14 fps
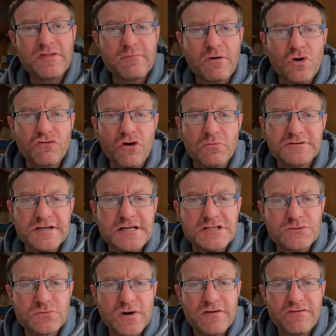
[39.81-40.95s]
with the motorhome
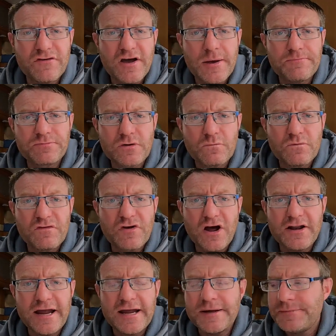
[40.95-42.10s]
since we've
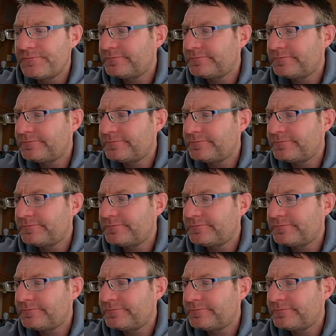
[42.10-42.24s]
got it.